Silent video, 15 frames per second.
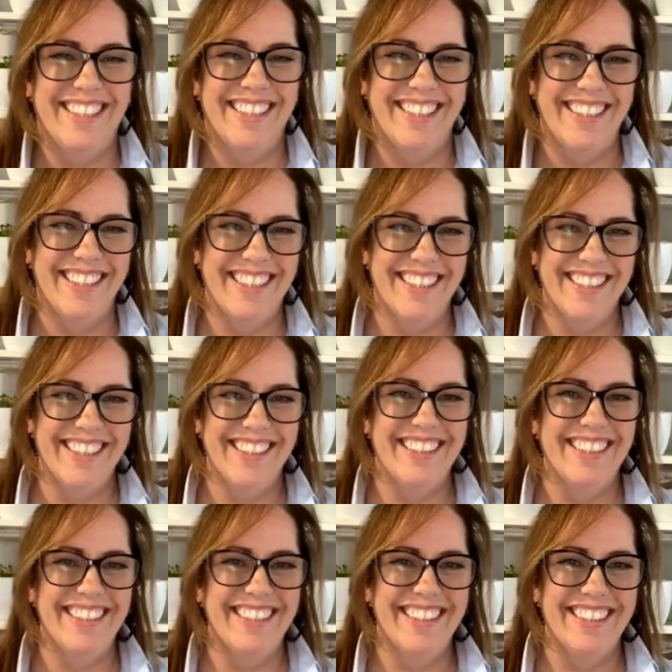
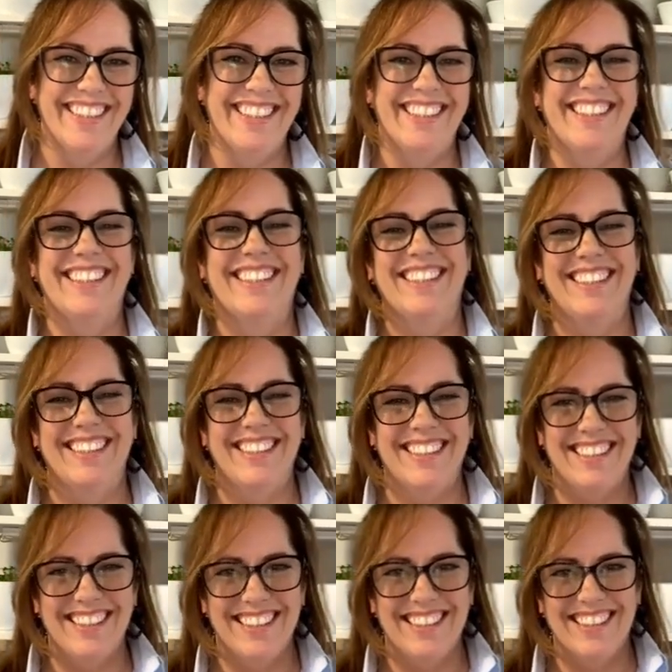
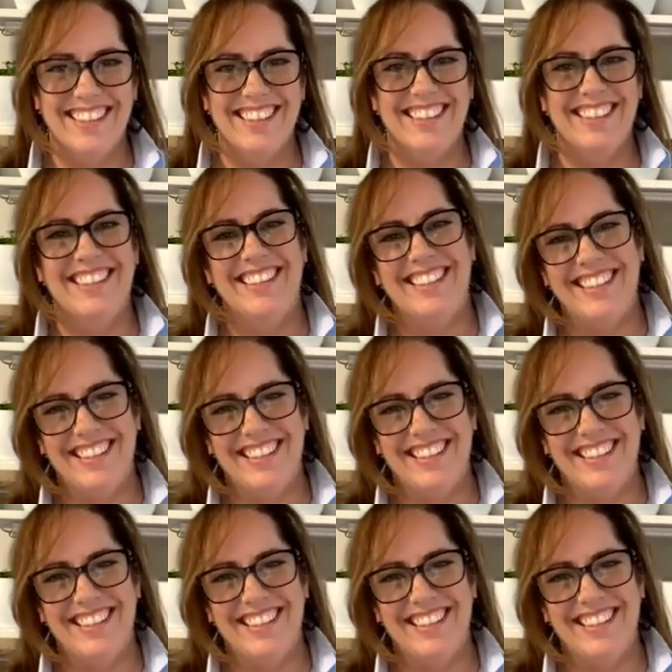(silent)